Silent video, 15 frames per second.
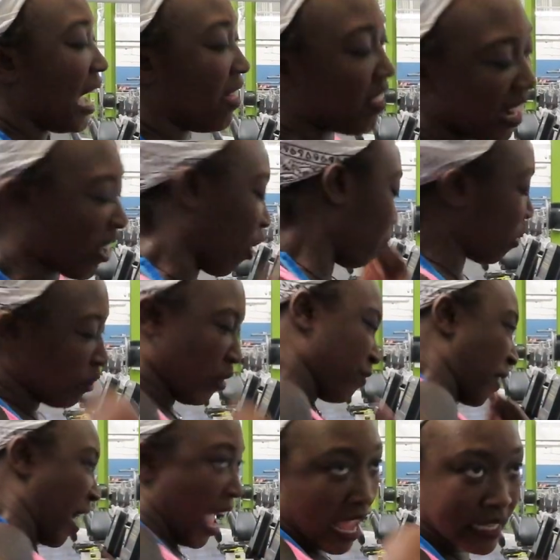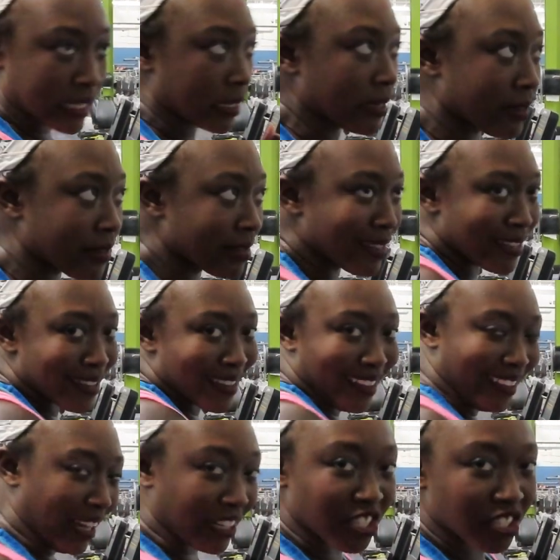And then I go real, real fast.
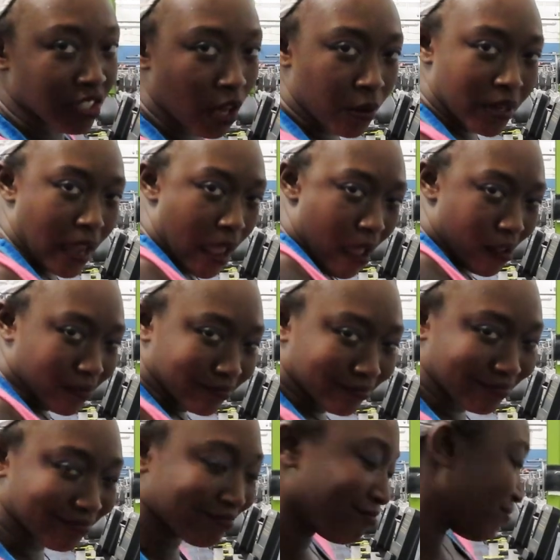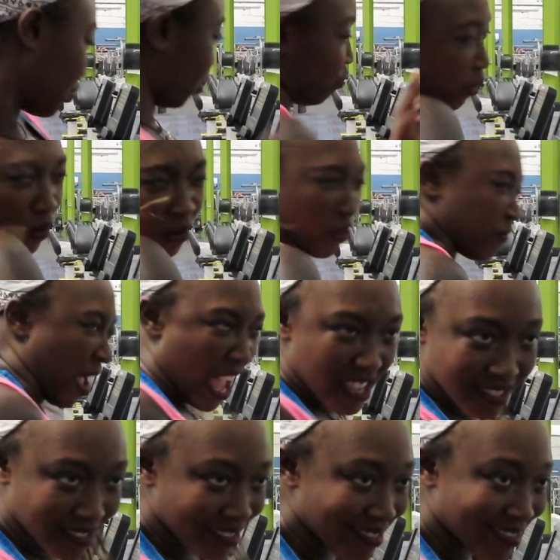Then I'll slow down, do real, real
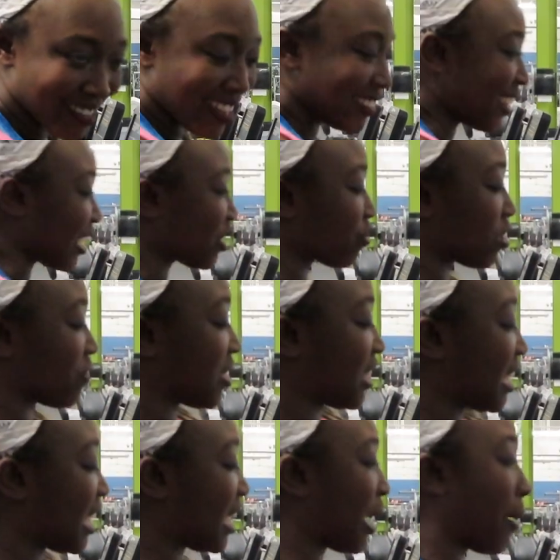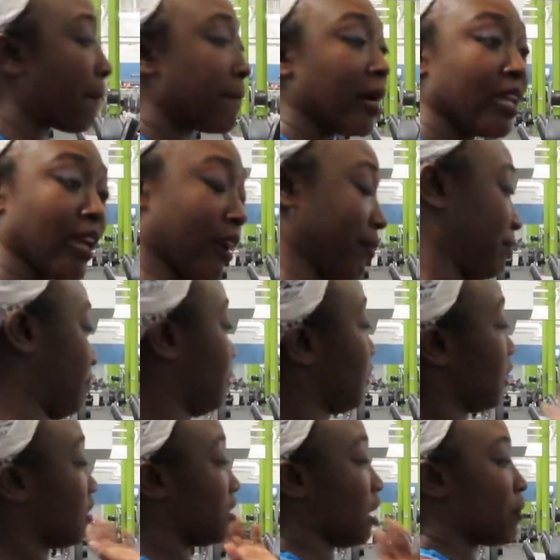fast. That sort of a thing. But yeah,
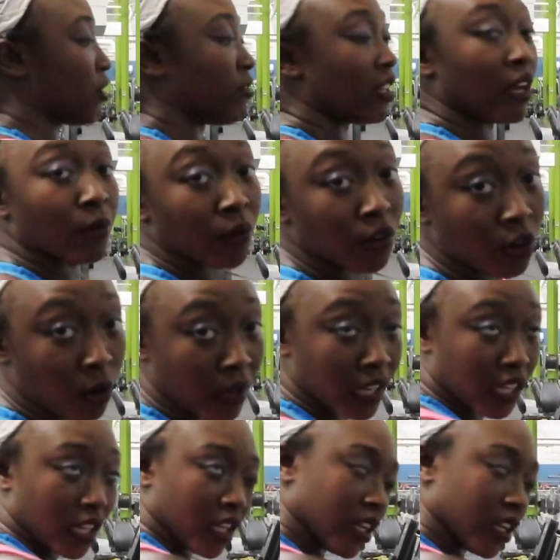so I'm gonna do that real quick.